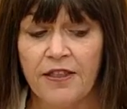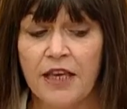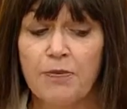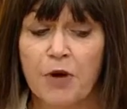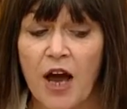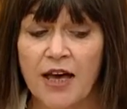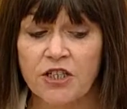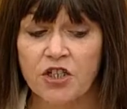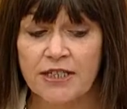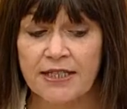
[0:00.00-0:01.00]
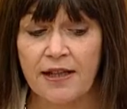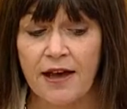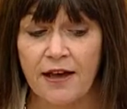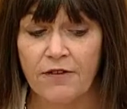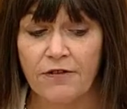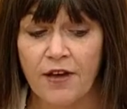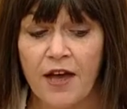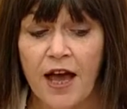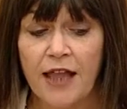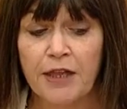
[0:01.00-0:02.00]
They keep our high streets alive
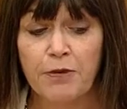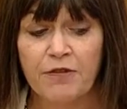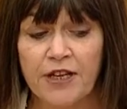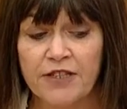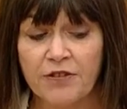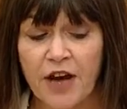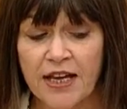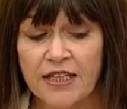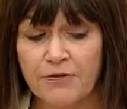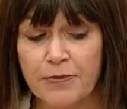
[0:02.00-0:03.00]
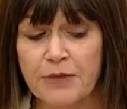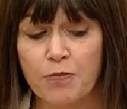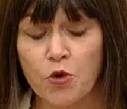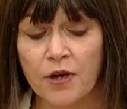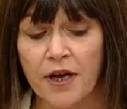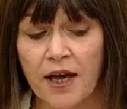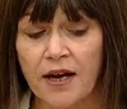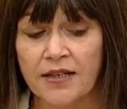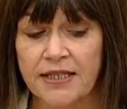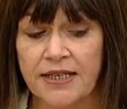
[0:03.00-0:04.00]
and they provide a variety of bespoke
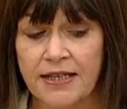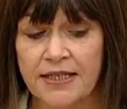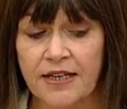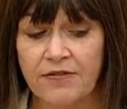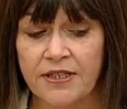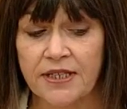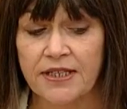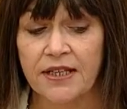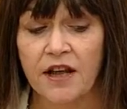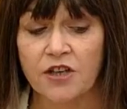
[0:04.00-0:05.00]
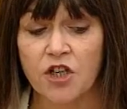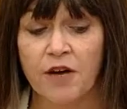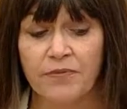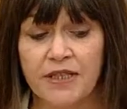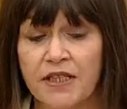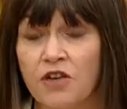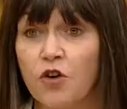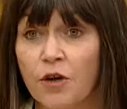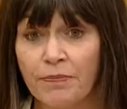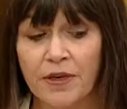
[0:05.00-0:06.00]
and artisan services that large companies
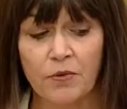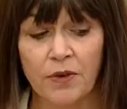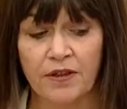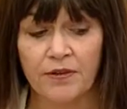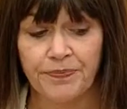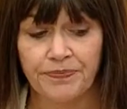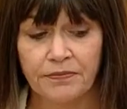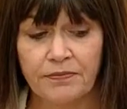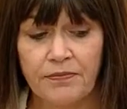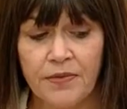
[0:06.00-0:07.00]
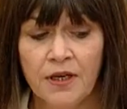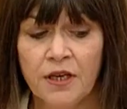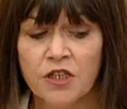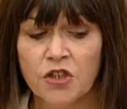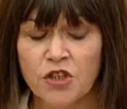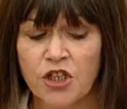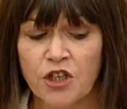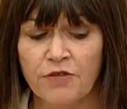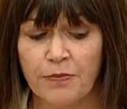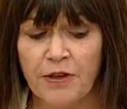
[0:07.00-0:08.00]
cannot compete with.
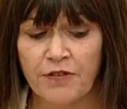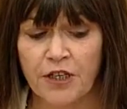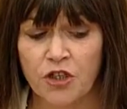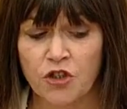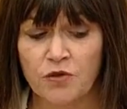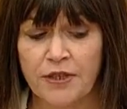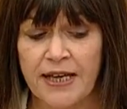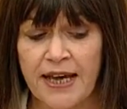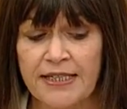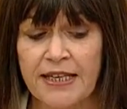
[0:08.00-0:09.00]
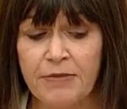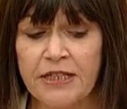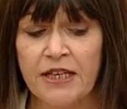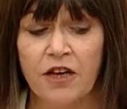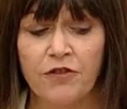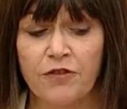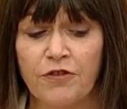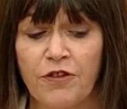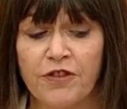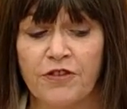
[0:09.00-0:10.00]
Scottish Government figures showed that SMEs account for
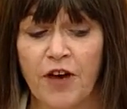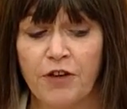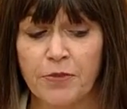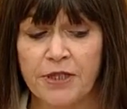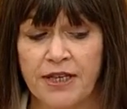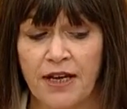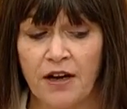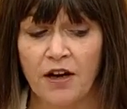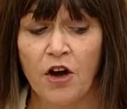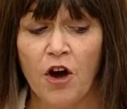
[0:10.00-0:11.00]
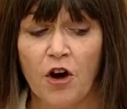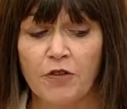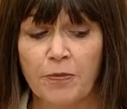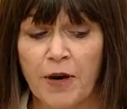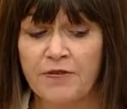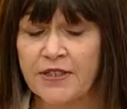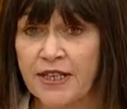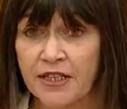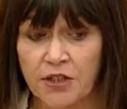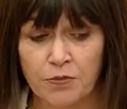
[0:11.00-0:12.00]
55% of the private
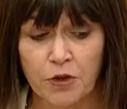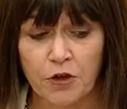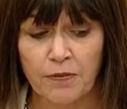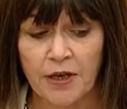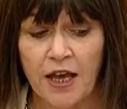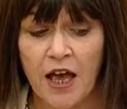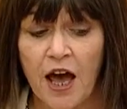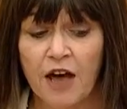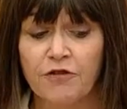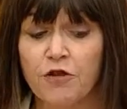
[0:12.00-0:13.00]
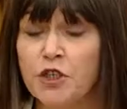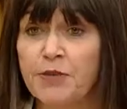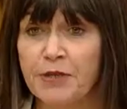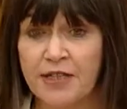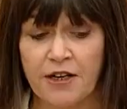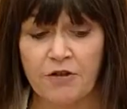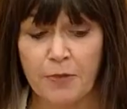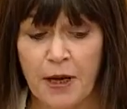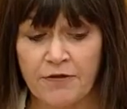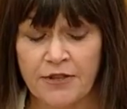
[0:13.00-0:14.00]
sector employment and 40%
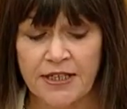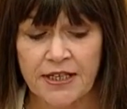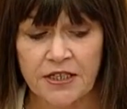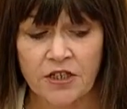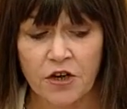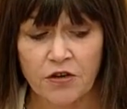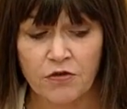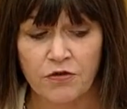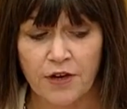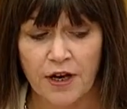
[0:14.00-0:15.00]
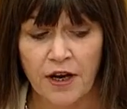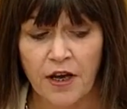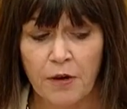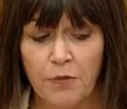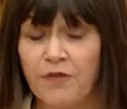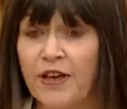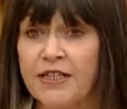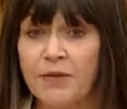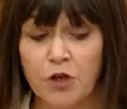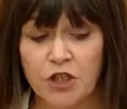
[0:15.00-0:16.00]
of private sector turnover,
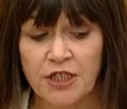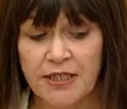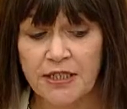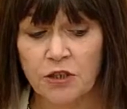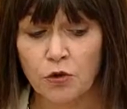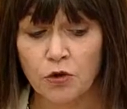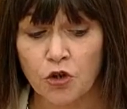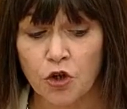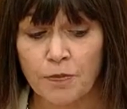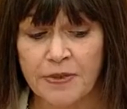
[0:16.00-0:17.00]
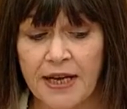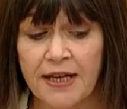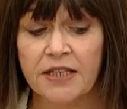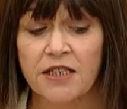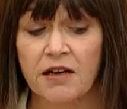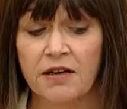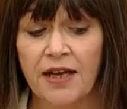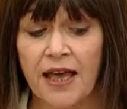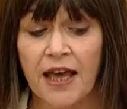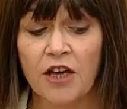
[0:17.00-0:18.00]
providing much needed local jobs and in
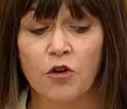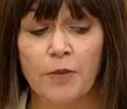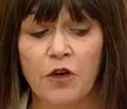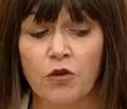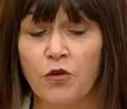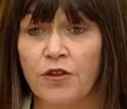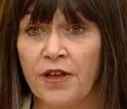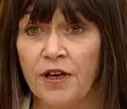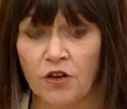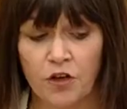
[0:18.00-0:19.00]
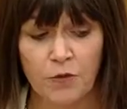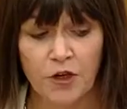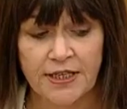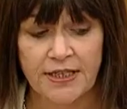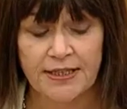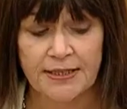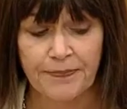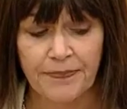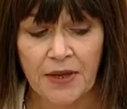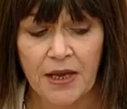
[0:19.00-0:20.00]
turn economic growth in our communities.